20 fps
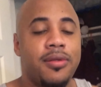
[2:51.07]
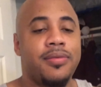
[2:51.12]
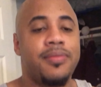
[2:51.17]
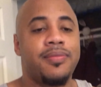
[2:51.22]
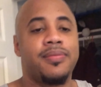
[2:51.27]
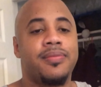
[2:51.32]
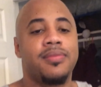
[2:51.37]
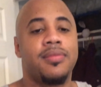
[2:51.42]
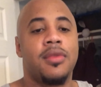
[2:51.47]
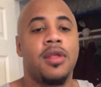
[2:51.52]
her
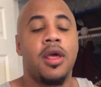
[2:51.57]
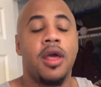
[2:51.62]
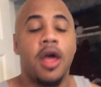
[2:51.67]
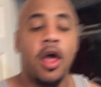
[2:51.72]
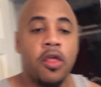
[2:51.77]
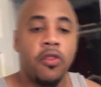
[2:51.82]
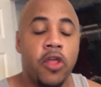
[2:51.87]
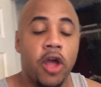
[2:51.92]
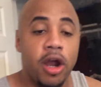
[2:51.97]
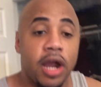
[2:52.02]

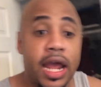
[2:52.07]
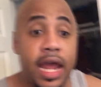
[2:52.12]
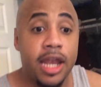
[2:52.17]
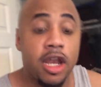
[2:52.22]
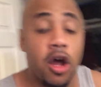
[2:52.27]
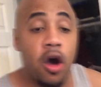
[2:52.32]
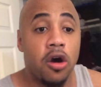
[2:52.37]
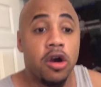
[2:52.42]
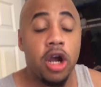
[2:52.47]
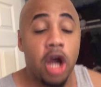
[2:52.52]
name? There
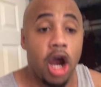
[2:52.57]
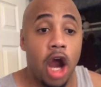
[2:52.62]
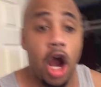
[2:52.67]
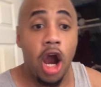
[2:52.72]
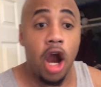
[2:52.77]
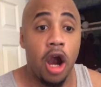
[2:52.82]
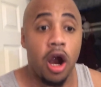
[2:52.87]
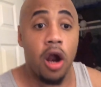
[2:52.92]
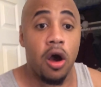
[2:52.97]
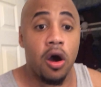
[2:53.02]
ain't no
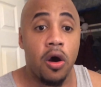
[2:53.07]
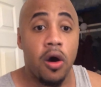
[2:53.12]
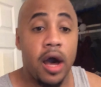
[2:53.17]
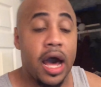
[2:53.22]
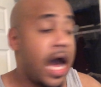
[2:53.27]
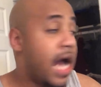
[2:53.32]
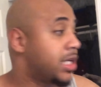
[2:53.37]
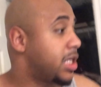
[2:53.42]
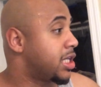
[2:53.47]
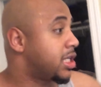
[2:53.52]
girl. Oh, you
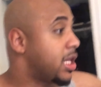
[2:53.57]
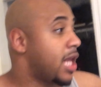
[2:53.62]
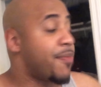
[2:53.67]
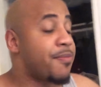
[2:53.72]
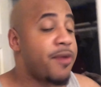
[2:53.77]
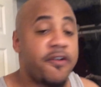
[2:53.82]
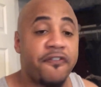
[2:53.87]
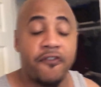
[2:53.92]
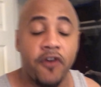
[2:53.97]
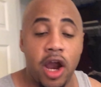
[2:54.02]
think I'm I stupid. just
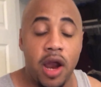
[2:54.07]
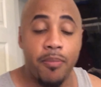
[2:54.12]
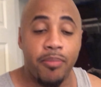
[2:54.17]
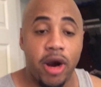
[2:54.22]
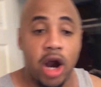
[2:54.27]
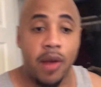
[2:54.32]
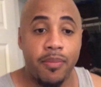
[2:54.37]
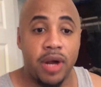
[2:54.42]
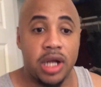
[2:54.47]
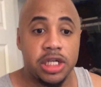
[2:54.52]
let my friend
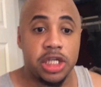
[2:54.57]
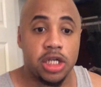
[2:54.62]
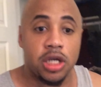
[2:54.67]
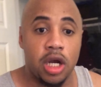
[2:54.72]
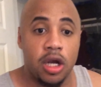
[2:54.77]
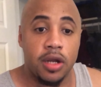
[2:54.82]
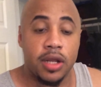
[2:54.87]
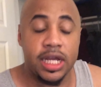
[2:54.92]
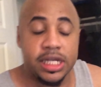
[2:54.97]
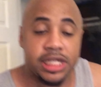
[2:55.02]
borrow my
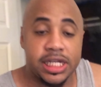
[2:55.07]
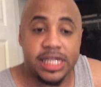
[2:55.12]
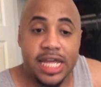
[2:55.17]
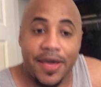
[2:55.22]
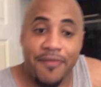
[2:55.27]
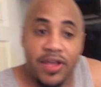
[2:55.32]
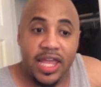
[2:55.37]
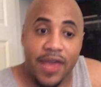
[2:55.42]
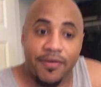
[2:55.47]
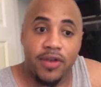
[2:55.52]
shirt. He just
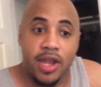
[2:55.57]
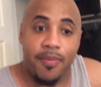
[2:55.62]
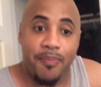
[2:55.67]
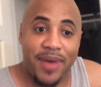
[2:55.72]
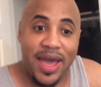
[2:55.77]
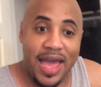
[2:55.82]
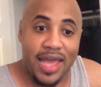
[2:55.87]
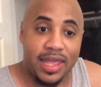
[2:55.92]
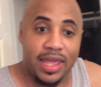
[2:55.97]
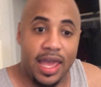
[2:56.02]
haven't so, given it
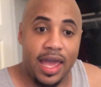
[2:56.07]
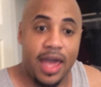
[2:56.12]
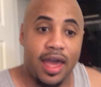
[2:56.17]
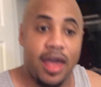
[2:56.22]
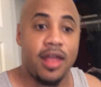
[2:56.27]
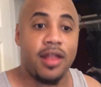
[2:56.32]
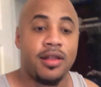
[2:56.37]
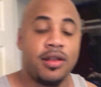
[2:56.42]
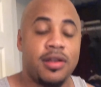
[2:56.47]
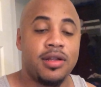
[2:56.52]
back so,
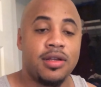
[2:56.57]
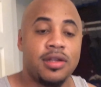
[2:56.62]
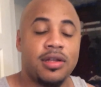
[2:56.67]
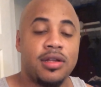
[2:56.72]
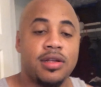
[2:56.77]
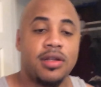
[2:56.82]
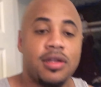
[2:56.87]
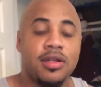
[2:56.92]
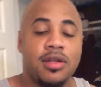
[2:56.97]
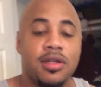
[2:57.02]
yet. So, so,
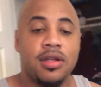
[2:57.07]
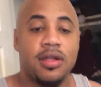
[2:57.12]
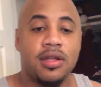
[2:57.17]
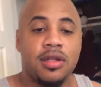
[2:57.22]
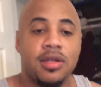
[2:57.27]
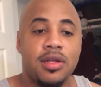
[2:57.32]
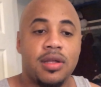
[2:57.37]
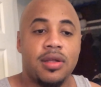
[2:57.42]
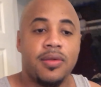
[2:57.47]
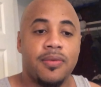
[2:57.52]
who be
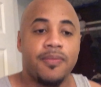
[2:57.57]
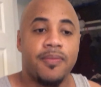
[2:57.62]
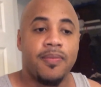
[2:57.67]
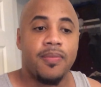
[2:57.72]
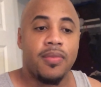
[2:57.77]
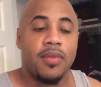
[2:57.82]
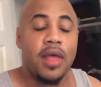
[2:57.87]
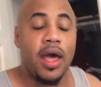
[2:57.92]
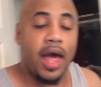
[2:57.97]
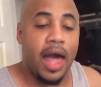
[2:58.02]
out here giving
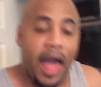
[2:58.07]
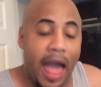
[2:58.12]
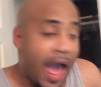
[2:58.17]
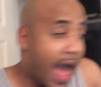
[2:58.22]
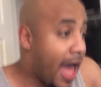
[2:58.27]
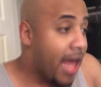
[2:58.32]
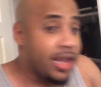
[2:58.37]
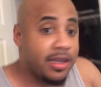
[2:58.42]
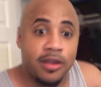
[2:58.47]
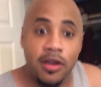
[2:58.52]
out shirts?
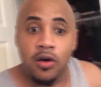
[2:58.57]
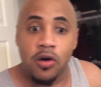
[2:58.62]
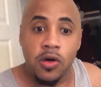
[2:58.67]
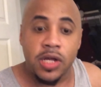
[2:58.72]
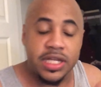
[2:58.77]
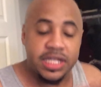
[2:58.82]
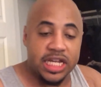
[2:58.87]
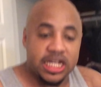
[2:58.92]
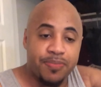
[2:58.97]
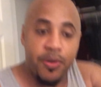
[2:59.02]
I, do,
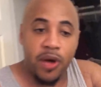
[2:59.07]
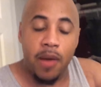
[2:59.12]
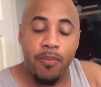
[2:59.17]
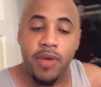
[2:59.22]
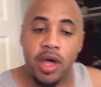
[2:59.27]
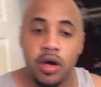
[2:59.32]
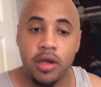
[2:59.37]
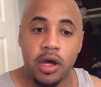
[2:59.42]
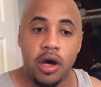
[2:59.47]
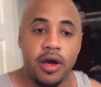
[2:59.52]
because he
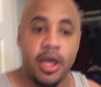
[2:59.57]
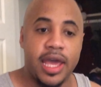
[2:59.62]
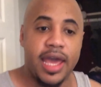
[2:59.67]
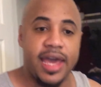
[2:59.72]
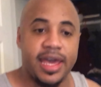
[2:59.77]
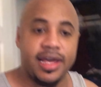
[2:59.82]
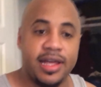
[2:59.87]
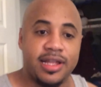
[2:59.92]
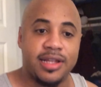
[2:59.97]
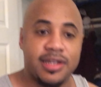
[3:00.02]
spilled milk on
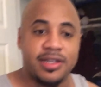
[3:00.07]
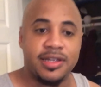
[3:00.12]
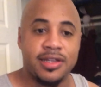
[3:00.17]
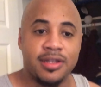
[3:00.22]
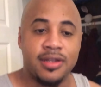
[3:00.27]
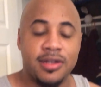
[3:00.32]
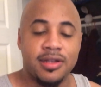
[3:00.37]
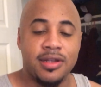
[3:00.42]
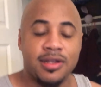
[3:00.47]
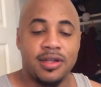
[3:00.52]
his.
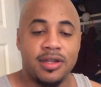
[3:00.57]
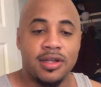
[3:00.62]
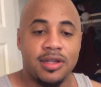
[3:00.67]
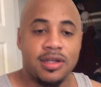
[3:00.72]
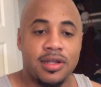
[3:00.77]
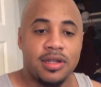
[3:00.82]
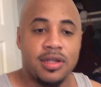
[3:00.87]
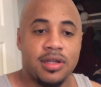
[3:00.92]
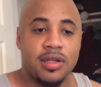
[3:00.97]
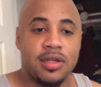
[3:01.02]

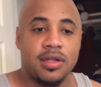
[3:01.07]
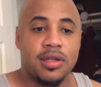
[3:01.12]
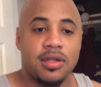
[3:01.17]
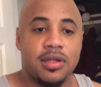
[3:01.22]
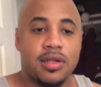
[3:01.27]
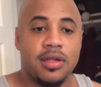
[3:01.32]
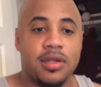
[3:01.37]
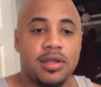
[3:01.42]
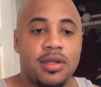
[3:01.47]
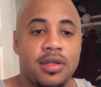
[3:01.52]
Oh,
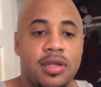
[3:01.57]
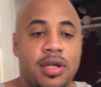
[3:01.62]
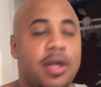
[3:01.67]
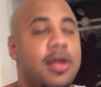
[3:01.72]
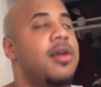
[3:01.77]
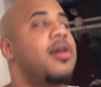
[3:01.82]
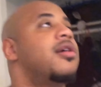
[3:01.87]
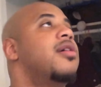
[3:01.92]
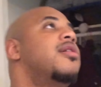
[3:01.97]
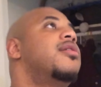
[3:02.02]
so this
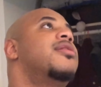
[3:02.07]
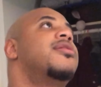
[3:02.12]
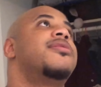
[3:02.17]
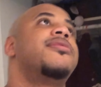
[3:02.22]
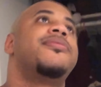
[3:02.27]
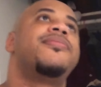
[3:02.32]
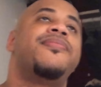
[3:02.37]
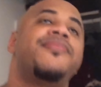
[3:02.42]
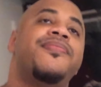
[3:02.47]
raggedy bitch out